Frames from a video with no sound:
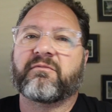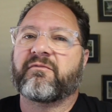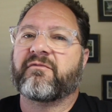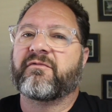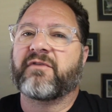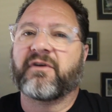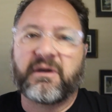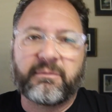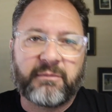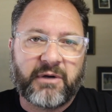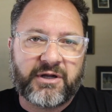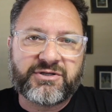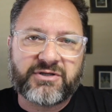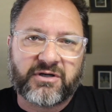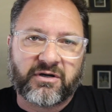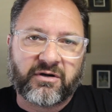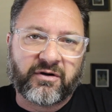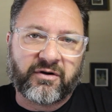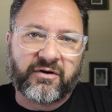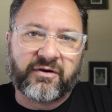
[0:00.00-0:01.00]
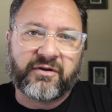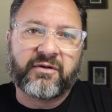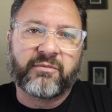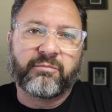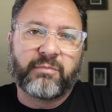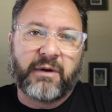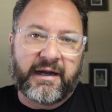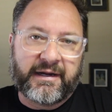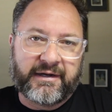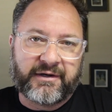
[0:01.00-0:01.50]
very much earned
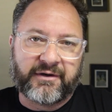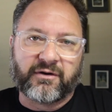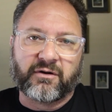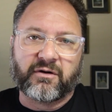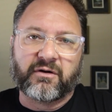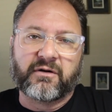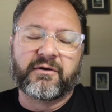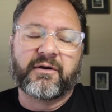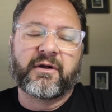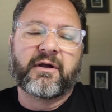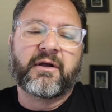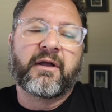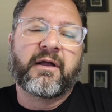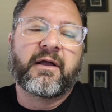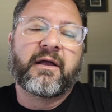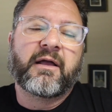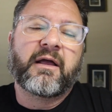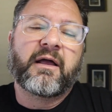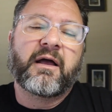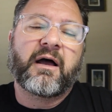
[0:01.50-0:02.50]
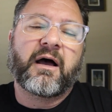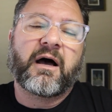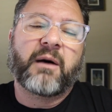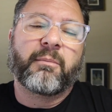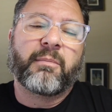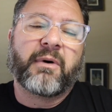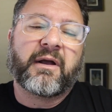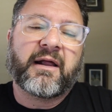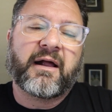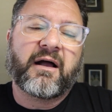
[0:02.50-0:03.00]
by her, uh,
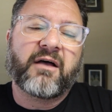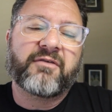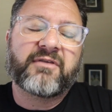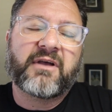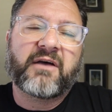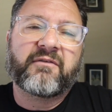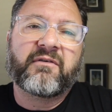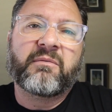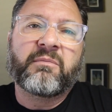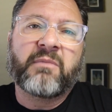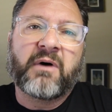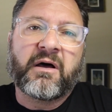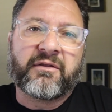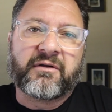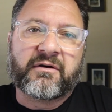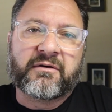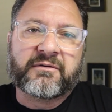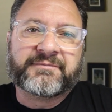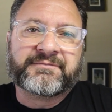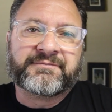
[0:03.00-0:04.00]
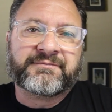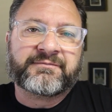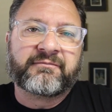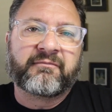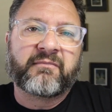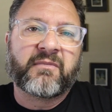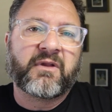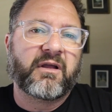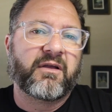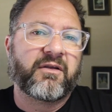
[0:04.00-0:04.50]
but I also have a mother.
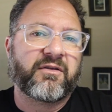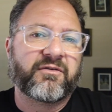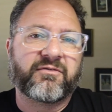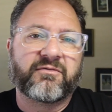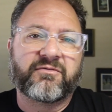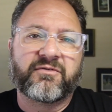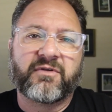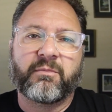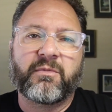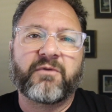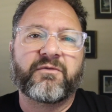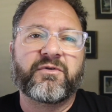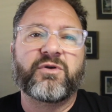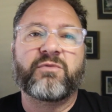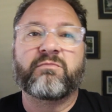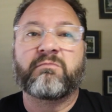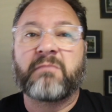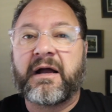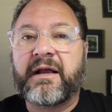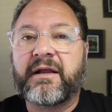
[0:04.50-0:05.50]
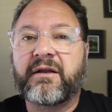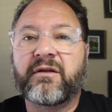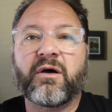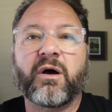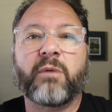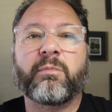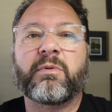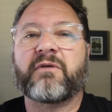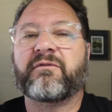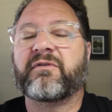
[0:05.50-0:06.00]
As some of you might
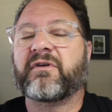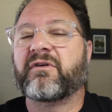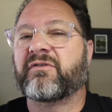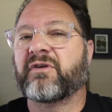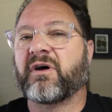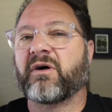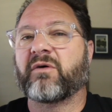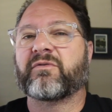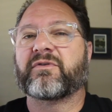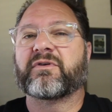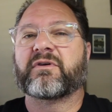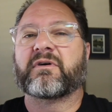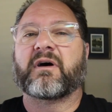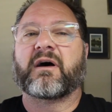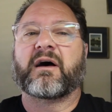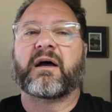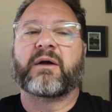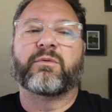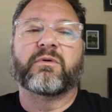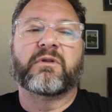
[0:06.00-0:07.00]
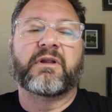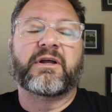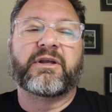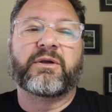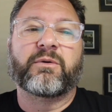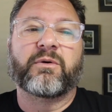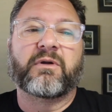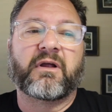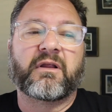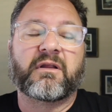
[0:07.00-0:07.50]
know, but if you don't, I will let
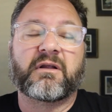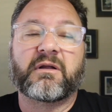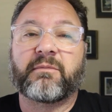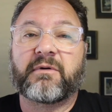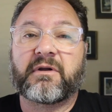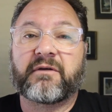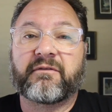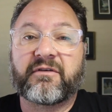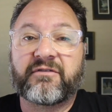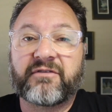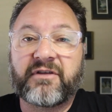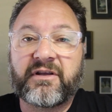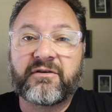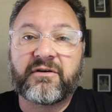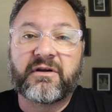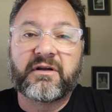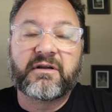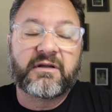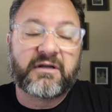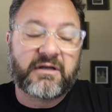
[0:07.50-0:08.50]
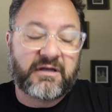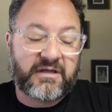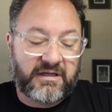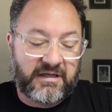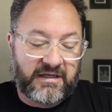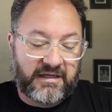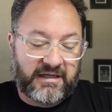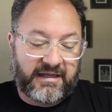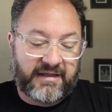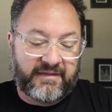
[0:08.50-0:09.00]
you in a little bit of a secret,
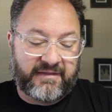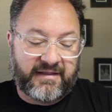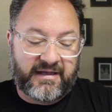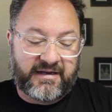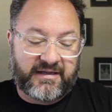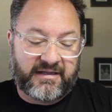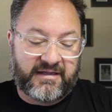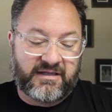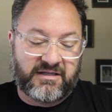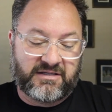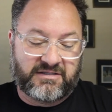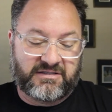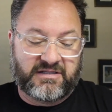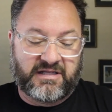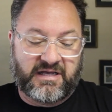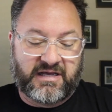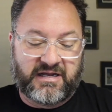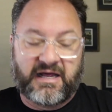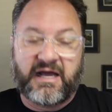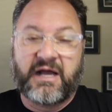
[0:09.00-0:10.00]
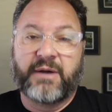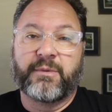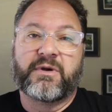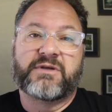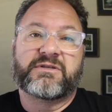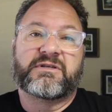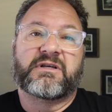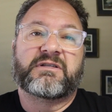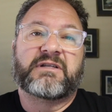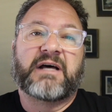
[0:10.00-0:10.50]
and that is that I
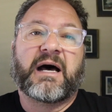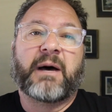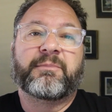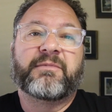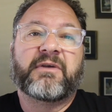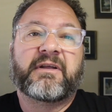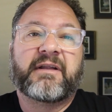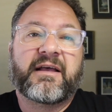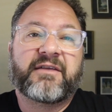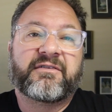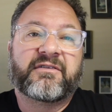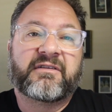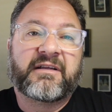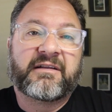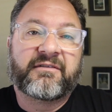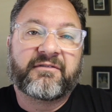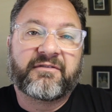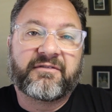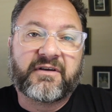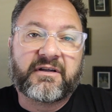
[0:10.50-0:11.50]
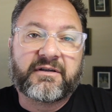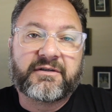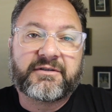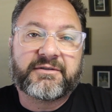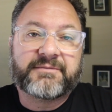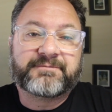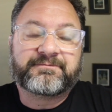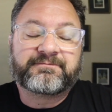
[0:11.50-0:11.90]
was adopted as an infant